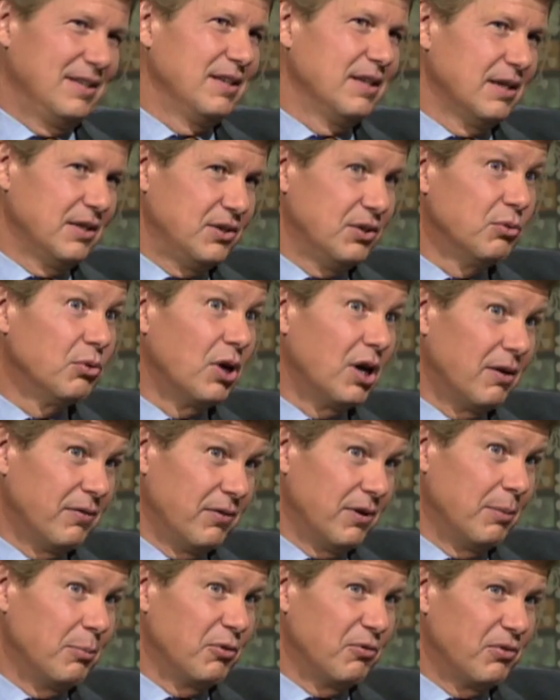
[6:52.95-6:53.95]
too
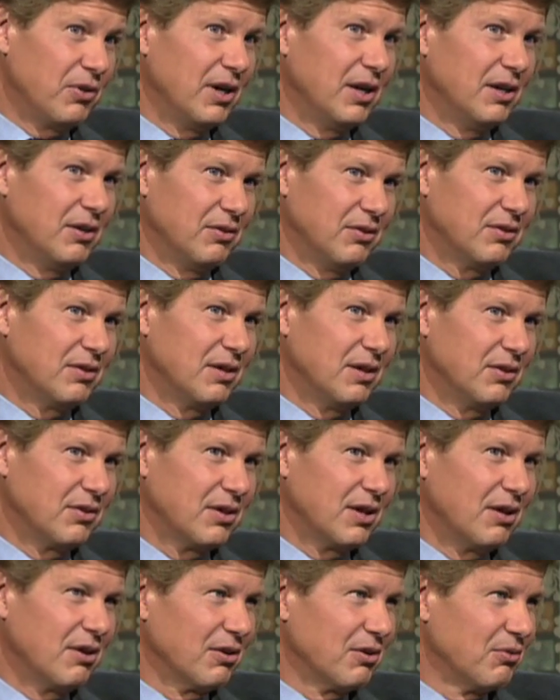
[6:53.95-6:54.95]
often, I'm afraid, is
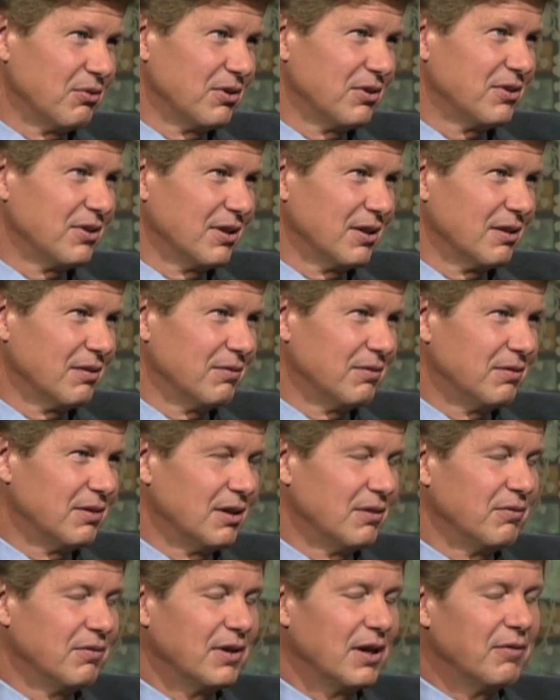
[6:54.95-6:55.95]
characteristic of
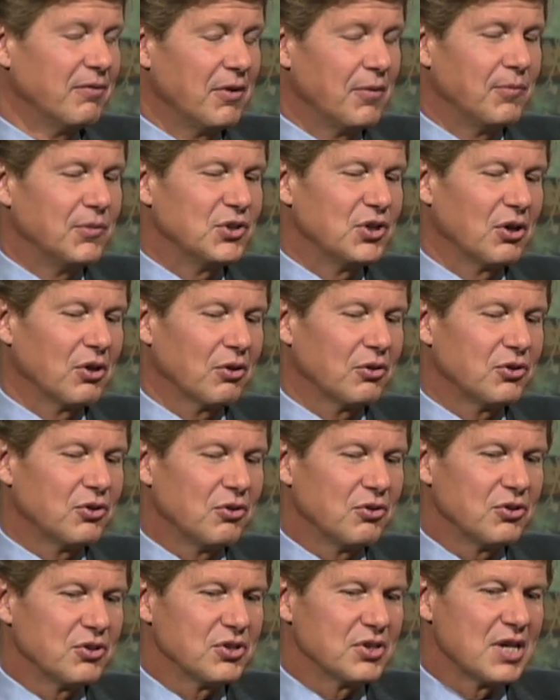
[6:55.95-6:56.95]
evangelical
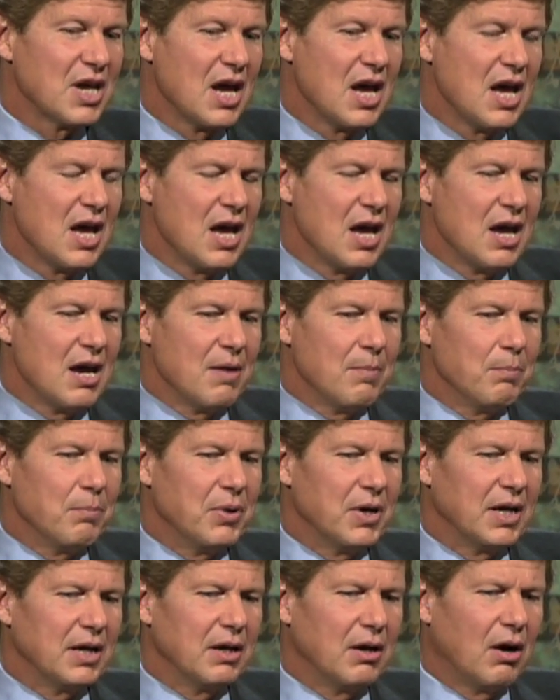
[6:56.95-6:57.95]
churches.
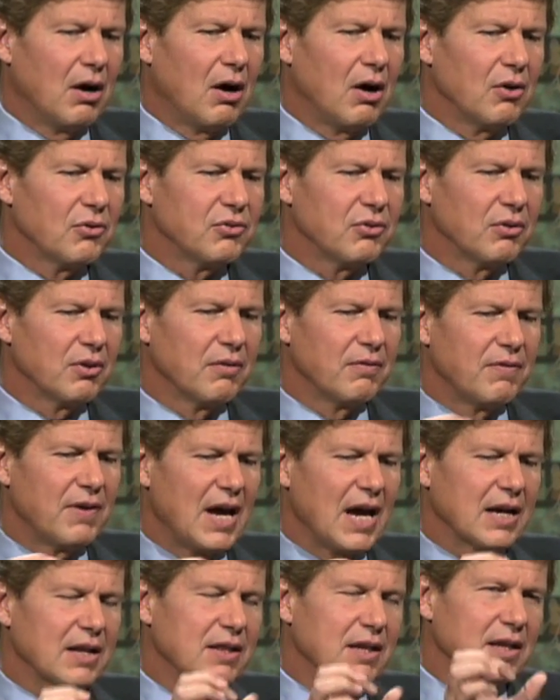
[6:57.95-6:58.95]
But also the
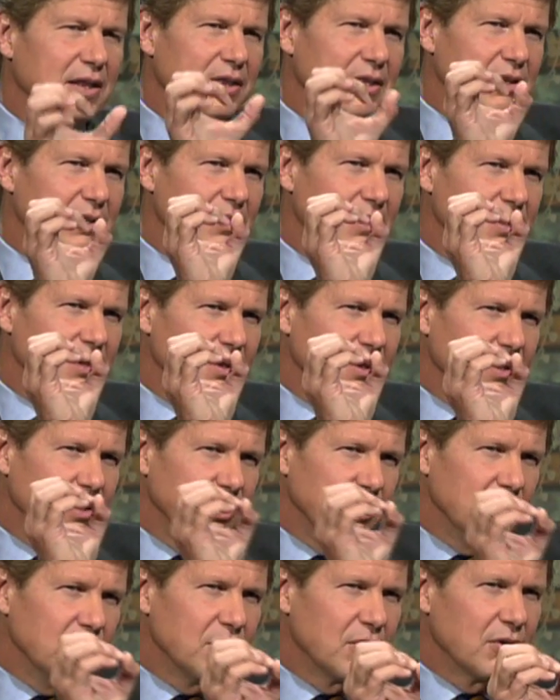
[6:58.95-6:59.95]
fact that
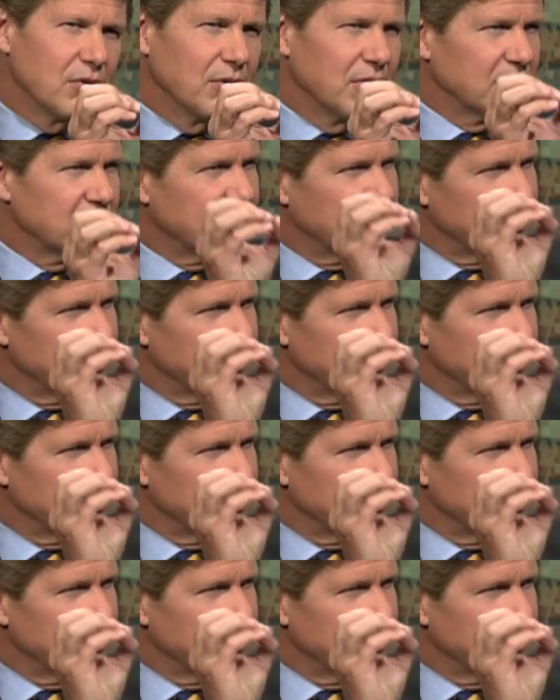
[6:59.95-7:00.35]
the Eucharist, the